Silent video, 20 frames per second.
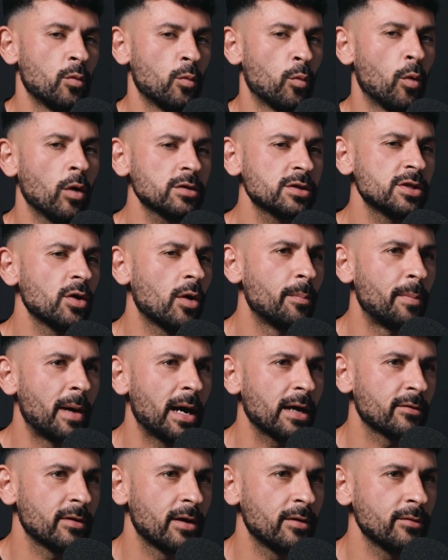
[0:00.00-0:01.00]
What's your
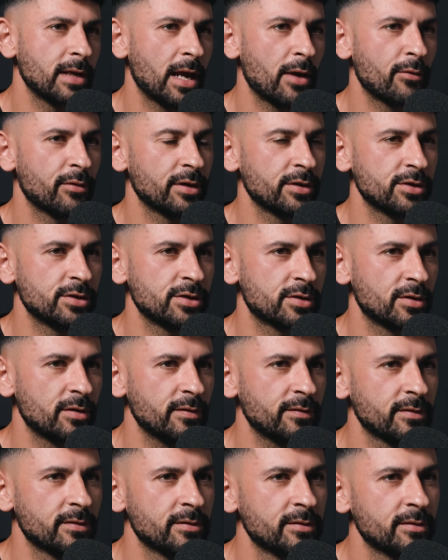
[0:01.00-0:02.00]
background, heritage and
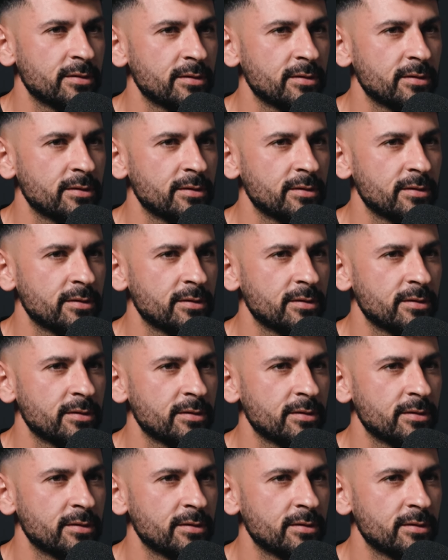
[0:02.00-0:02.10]
stuff?